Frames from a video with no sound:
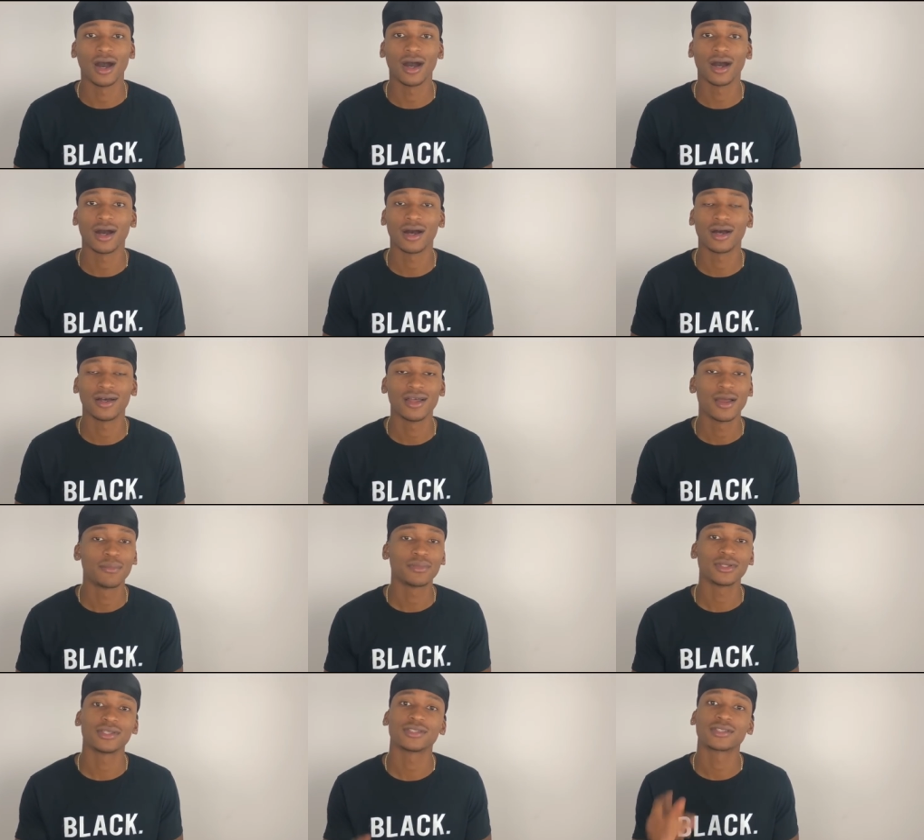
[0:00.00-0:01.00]
Uh,
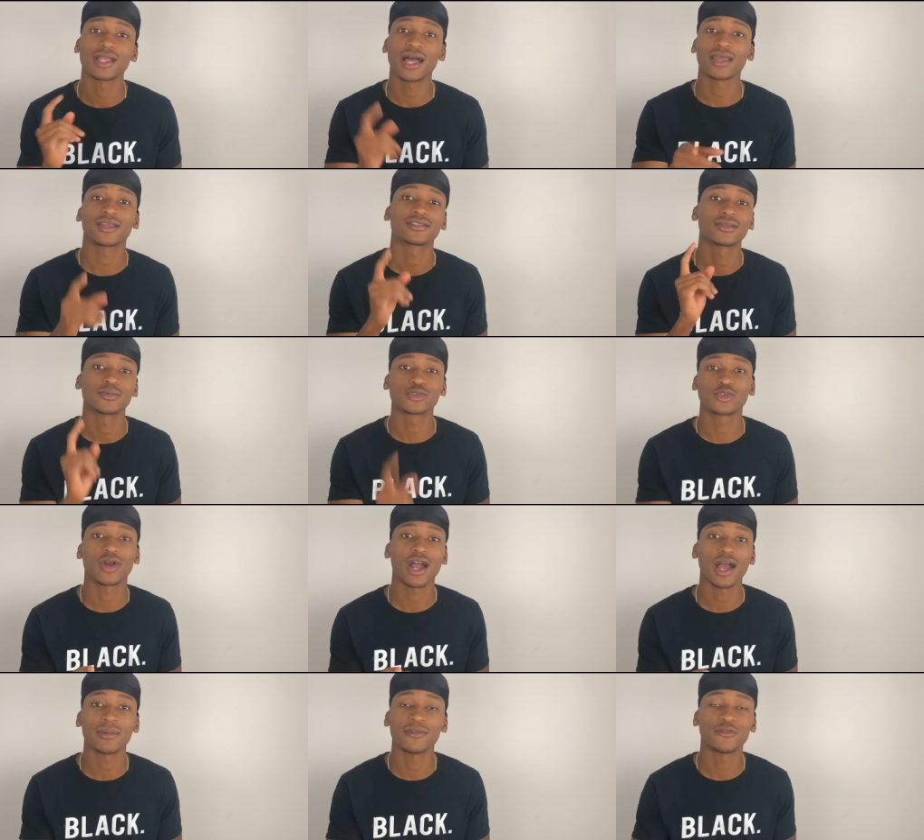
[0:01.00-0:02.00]
please like,
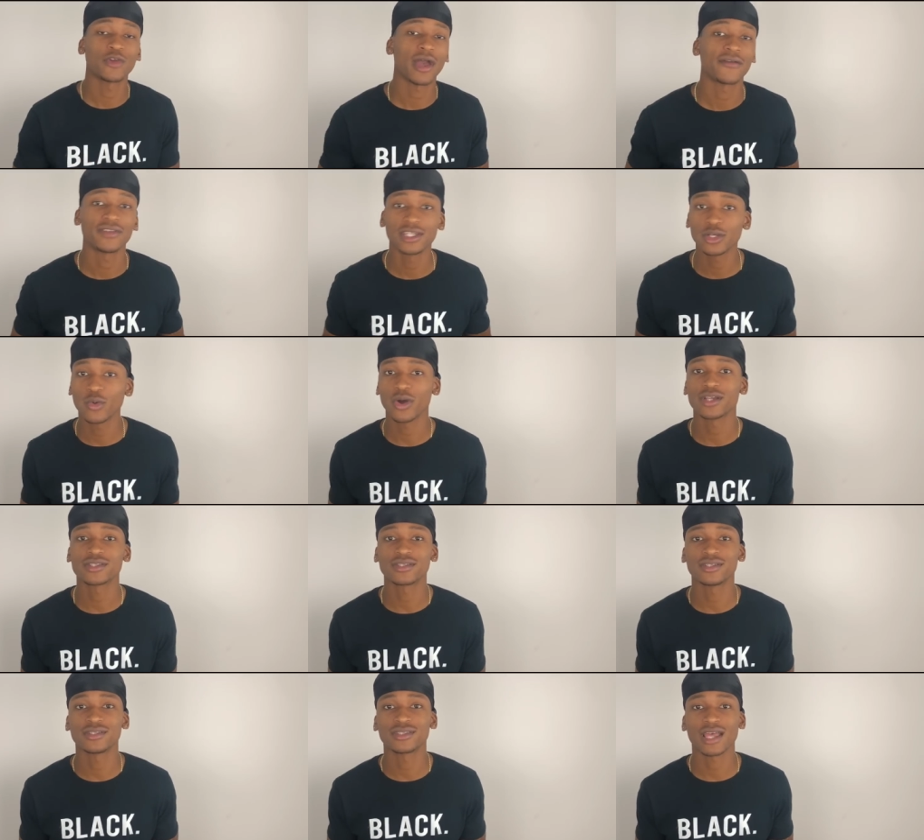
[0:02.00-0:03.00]
subscribe. If you have any
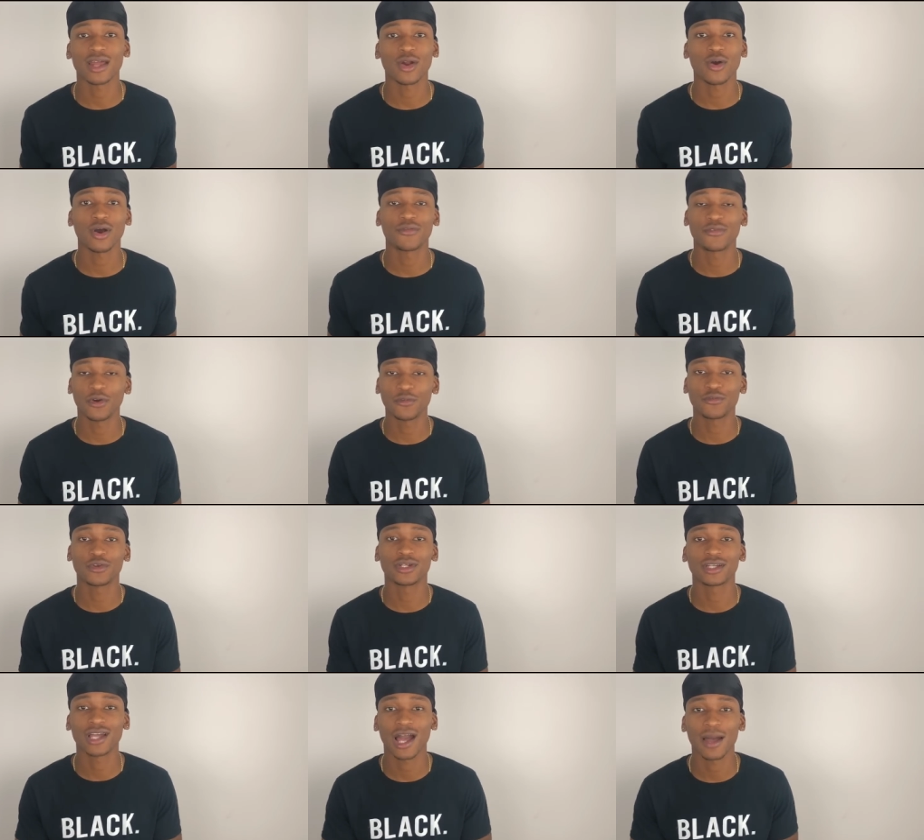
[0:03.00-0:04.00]
questions at all, feel
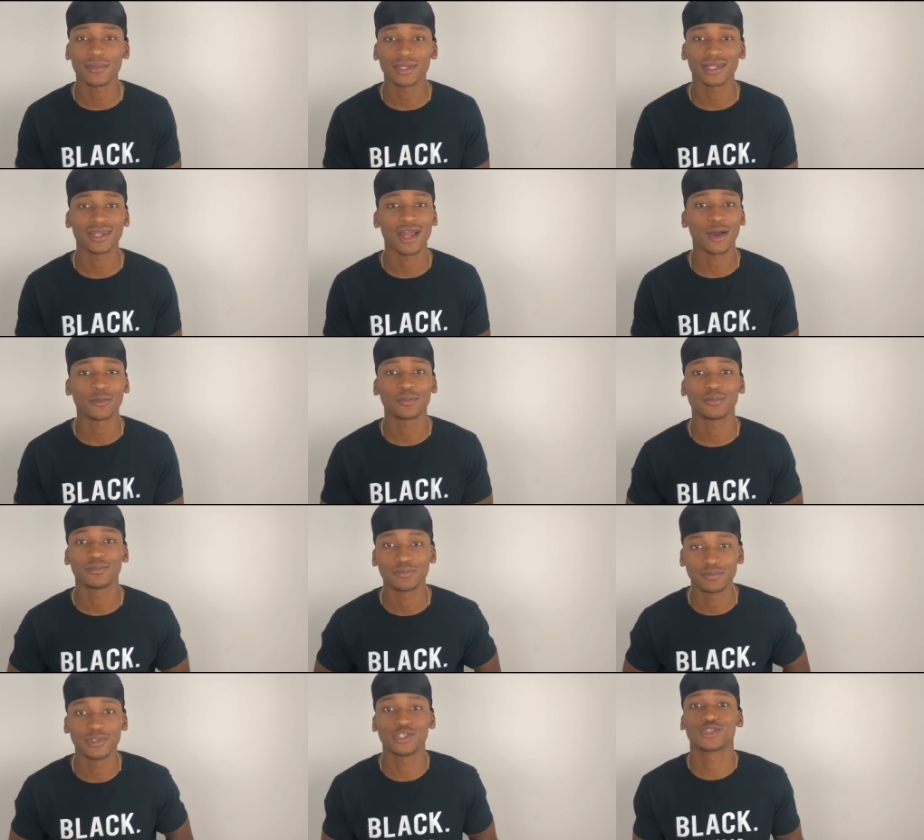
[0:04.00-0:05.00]
free to comment and I'll
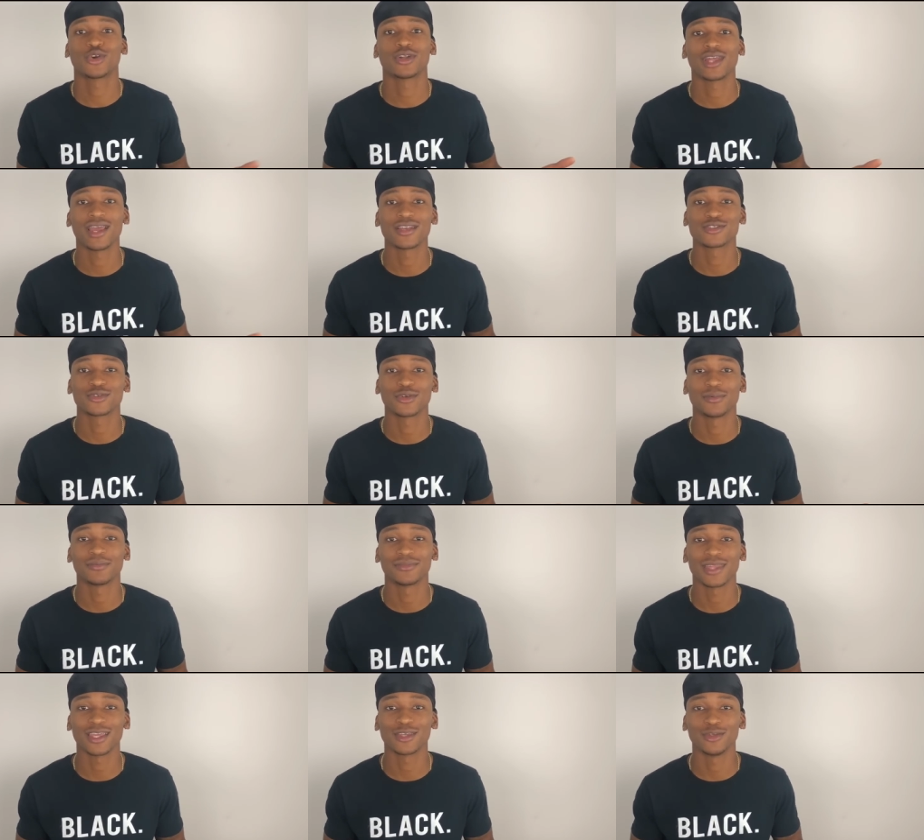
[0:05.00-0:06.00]
be sure to answer them.
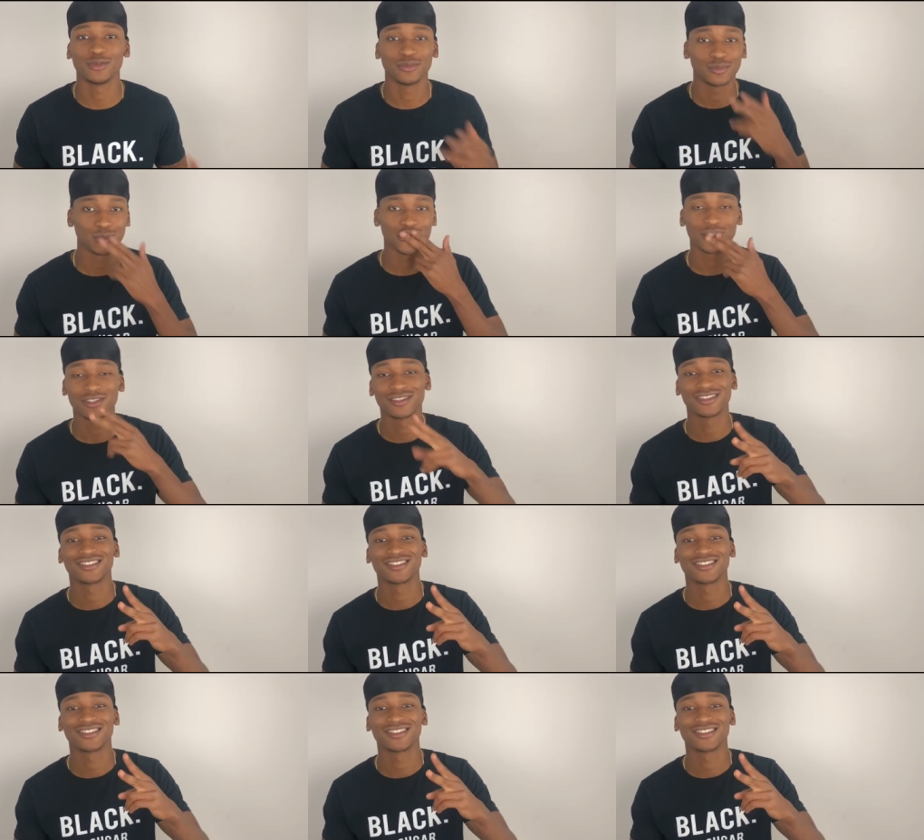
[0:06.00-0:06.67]
Thank you.